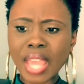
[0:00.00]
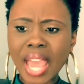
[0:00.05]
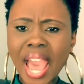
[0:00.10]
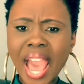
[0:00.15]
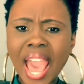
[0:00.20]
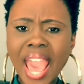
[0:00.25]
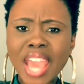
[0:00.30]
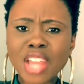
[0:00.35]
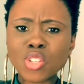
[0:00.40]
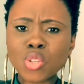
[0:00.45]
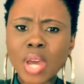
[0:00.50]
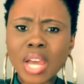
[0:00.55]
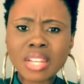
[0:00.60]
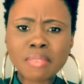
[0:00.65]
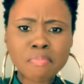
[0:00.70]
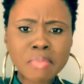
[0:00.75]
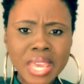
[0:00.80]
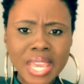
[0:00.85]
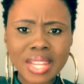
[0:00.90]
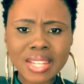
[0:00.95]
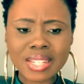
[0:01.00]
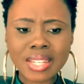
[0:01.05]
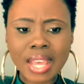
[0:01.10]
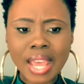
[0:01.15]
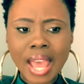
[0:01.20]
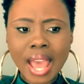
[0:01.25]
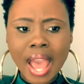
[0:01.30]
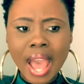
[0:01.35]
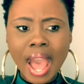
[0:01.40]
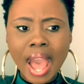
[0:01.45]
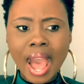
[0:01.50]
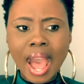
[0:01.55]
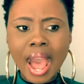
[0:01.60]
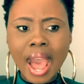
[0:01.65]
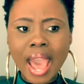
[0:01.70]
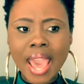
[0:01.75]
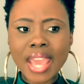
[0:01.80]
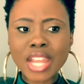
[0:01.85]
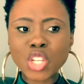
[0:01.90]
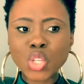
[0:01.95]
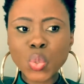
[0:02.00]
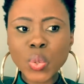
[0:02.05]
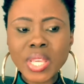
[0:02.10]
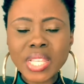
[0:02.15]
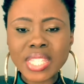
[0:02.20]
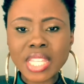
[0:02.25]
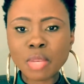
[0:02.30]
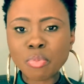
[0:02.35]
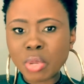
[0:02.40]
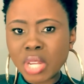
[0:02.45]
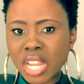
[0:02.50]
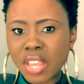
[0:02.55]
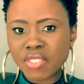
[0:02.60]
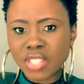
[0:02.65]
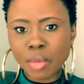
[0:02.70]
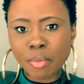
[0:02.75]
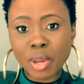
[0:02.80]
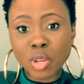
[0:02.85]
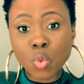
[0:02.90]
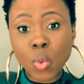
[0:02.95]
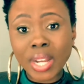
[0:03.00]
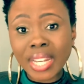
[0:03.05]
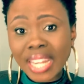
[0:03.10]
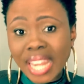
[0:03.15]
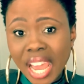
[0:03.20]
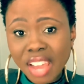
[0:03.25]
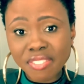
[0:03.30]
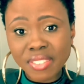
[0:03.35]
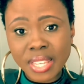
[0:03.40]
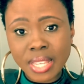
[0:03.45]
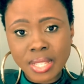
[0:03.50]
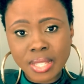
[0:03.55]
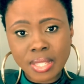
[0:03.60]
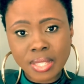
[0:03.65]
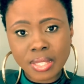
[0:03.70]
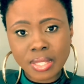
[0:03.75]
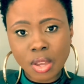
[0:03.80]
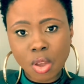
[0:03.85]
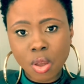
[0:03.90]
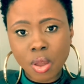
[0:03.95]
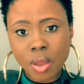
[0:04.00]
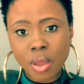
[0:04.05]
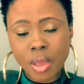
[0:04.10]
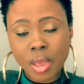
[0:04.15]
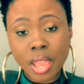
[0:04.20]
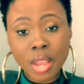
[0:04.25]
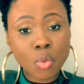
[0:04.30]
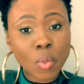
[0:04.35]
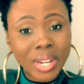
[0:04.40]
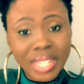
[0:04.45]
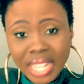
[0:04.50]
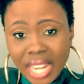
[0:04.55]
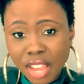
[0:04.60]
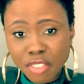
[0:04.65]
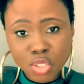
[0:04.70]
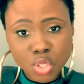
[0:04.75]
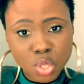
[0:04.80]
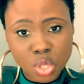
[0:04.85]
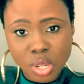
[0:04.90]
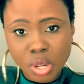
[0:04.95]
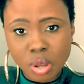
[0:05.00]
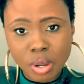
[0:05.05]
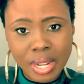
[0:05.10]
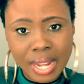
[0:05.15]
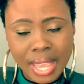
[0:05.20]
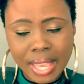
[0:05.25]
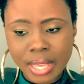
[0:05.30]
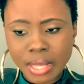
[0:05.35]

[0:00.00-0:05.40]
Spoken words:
I had to admit I had twisted beliefs about what love is and what love should look like.